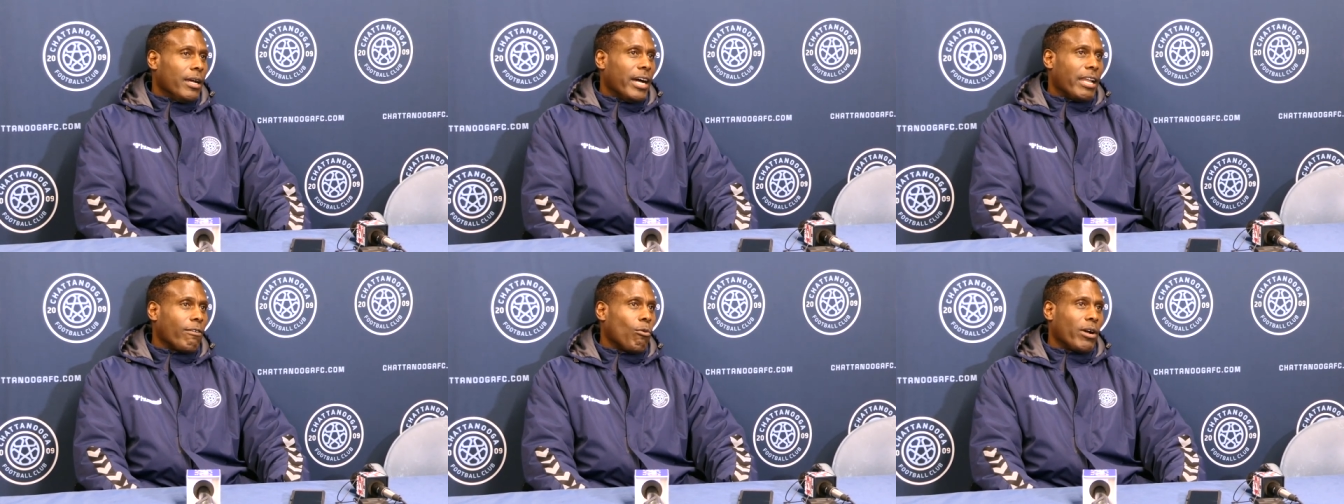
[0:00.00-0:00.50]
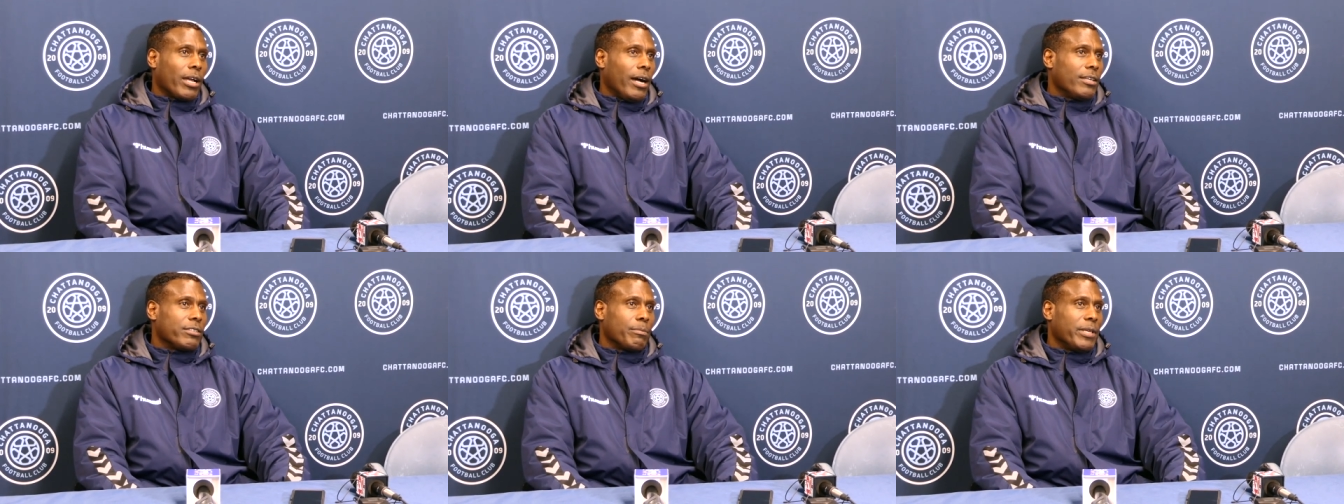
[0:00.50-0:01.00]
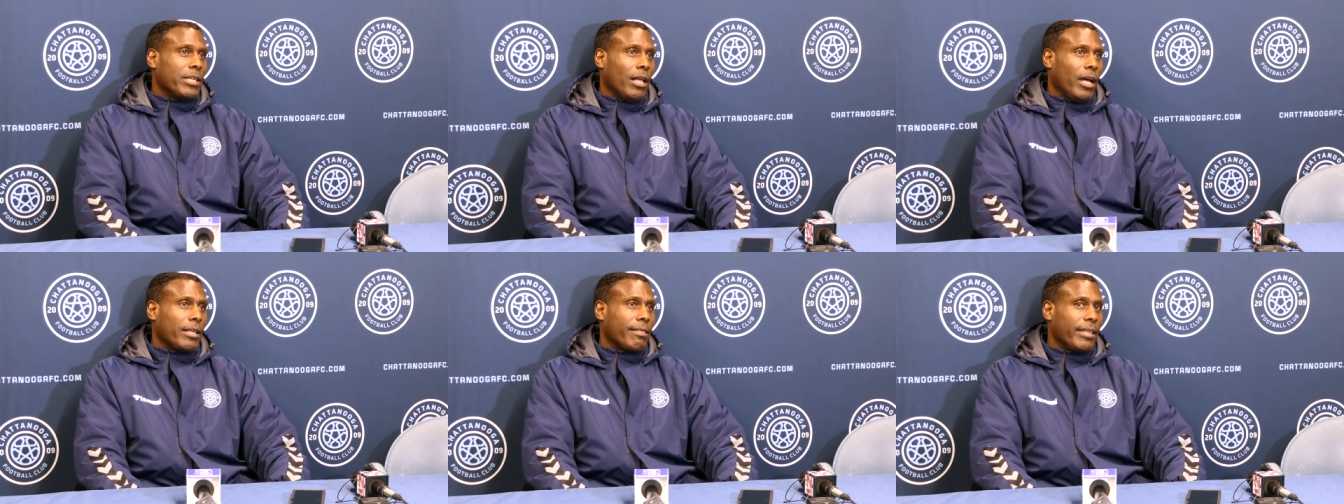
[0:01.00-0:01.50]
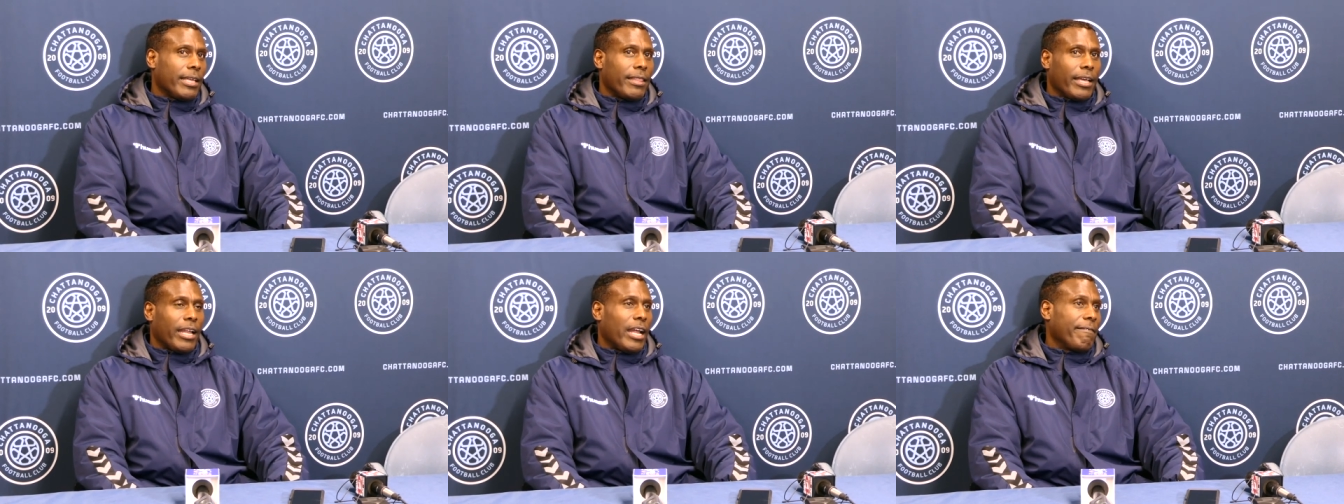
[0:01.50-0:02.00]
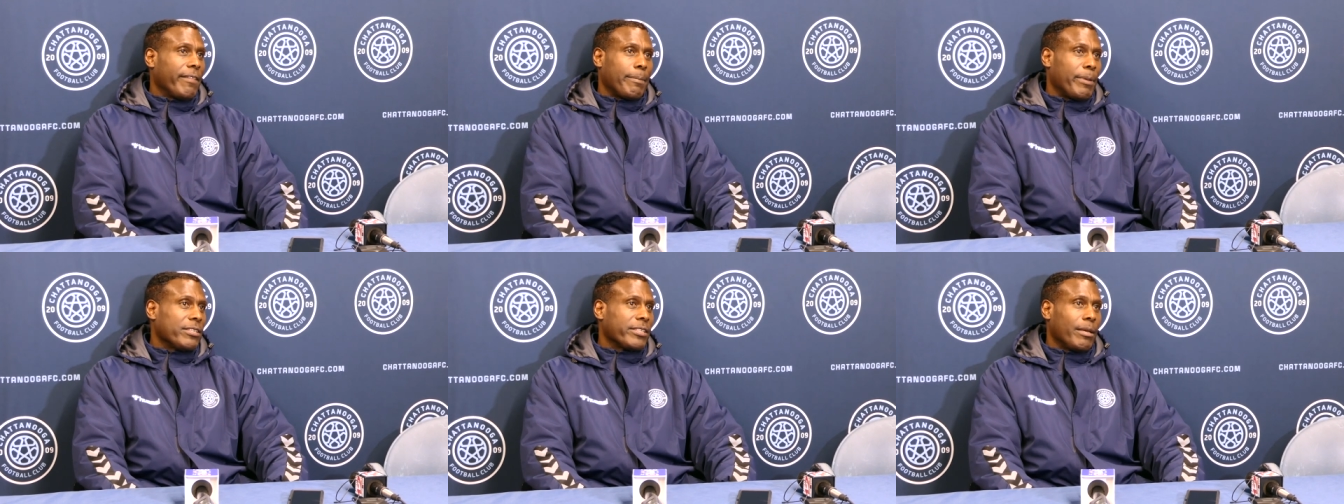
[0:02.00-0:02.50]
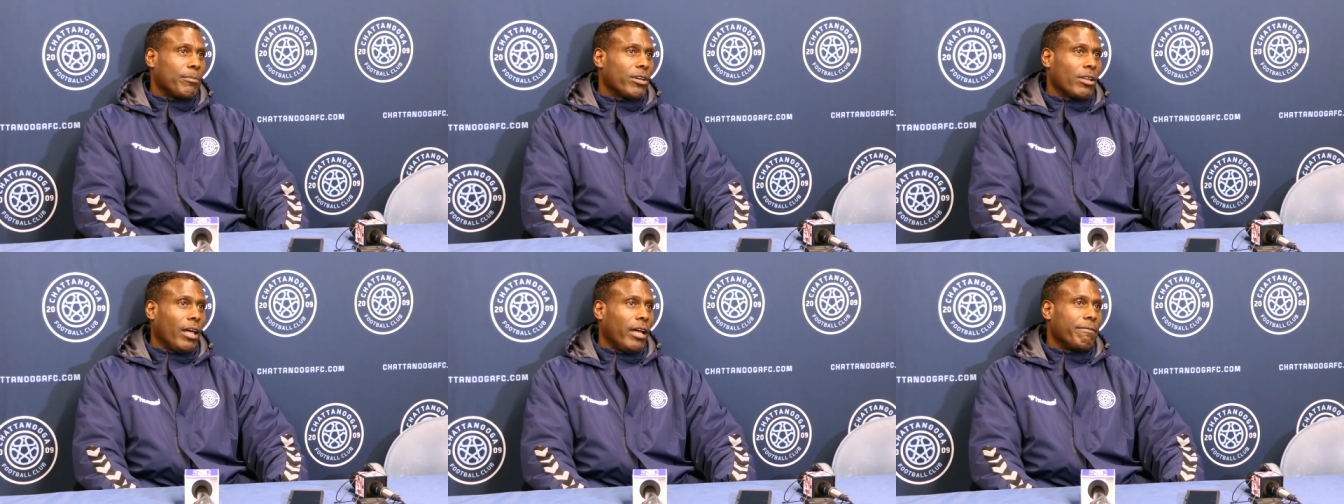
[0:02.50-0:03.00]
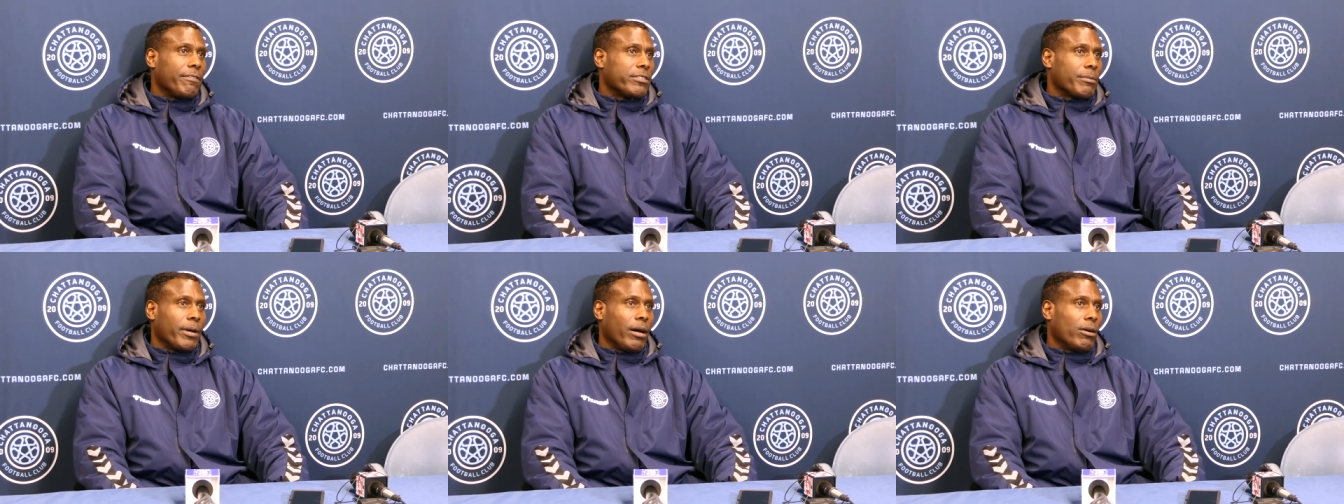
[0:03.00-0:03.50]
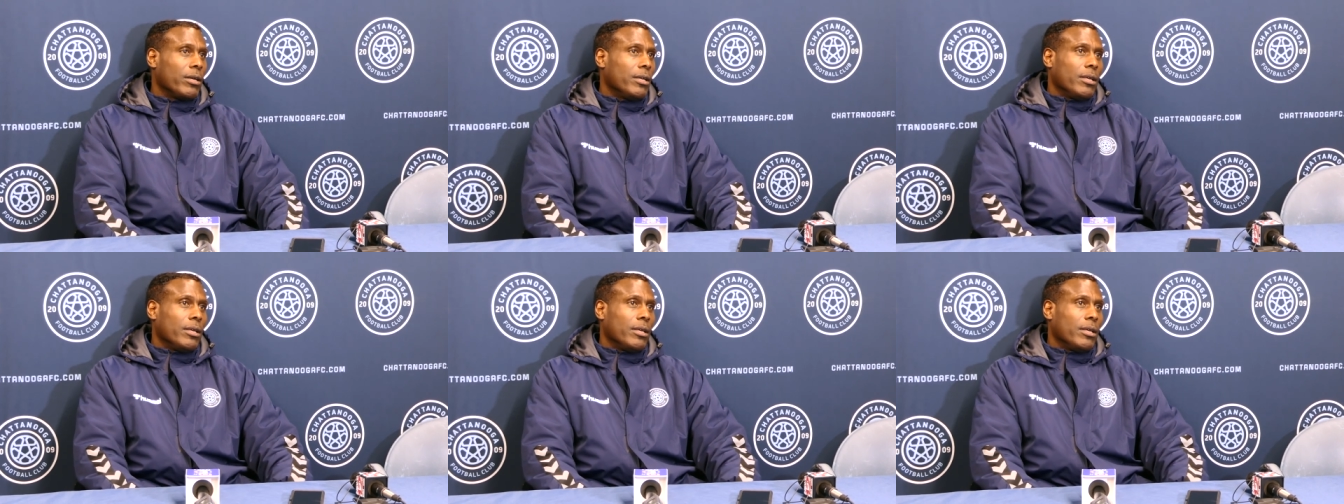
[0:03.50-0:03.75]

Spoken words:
I never want guys to be like thinking they gotta have the best game of their life. It's about